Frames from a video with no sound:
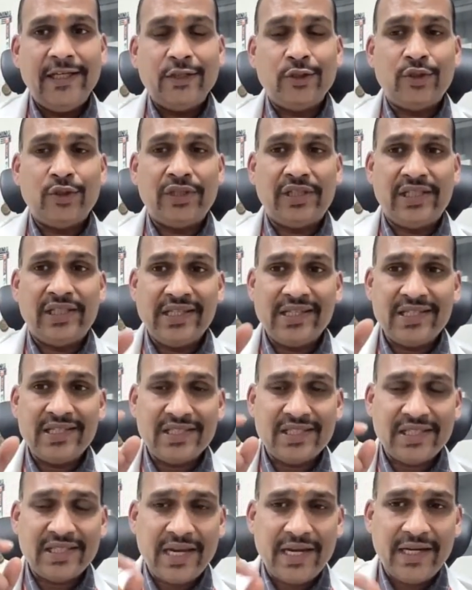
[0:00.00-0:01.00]

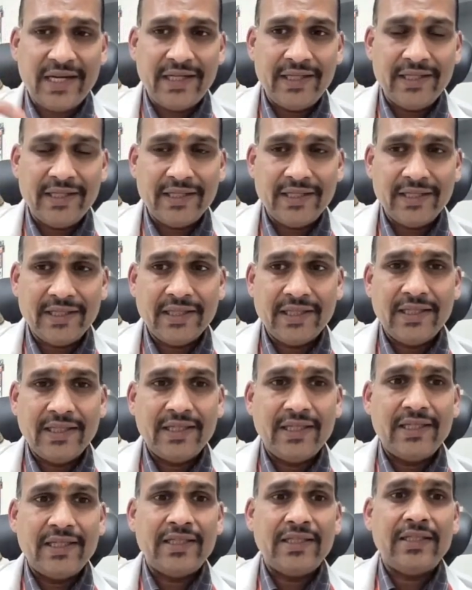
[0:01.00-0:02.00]
These child,
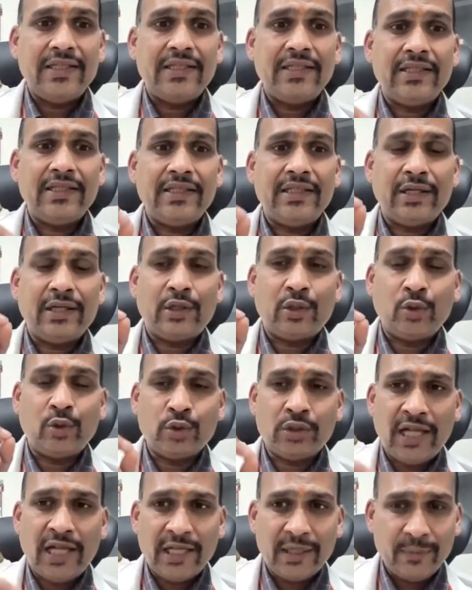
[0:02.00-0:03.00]
the
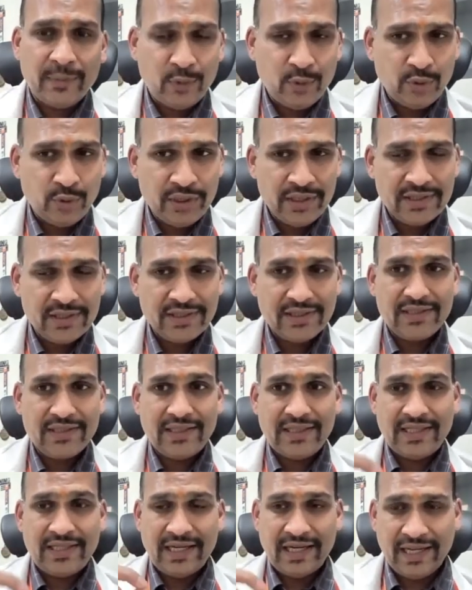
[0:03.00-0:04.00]
growth hormone is
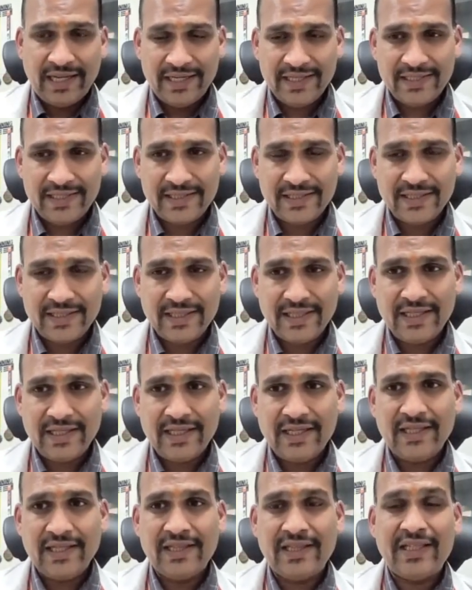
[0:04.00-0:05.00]
less
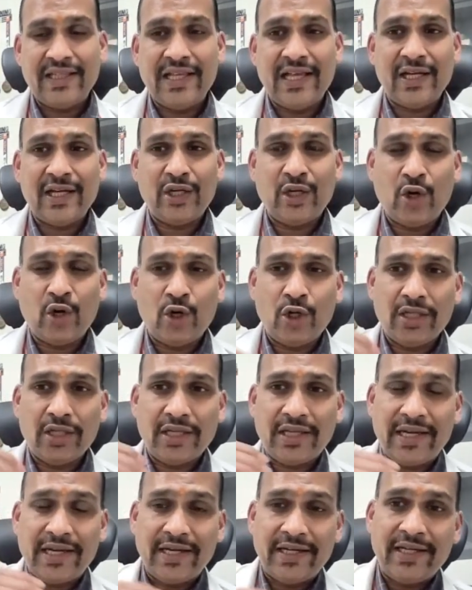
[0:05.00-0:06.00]
and they are
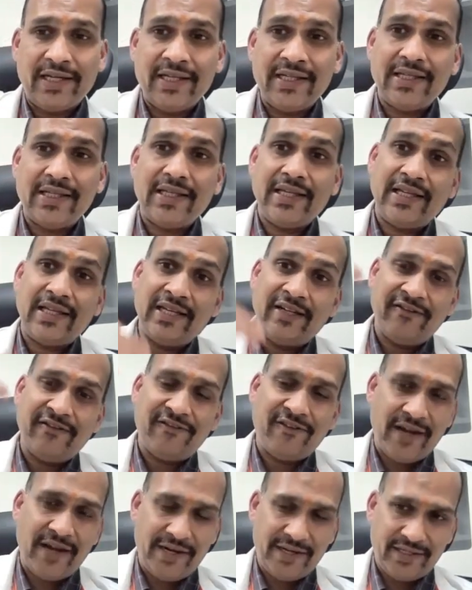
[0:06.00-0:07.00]
not getting enough
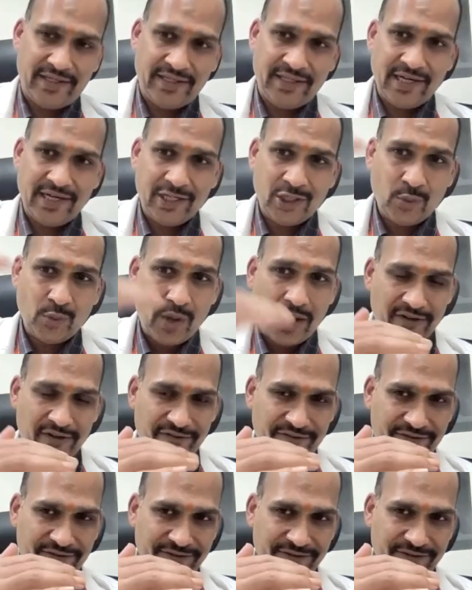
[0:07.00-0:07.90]
height. They are dwarf.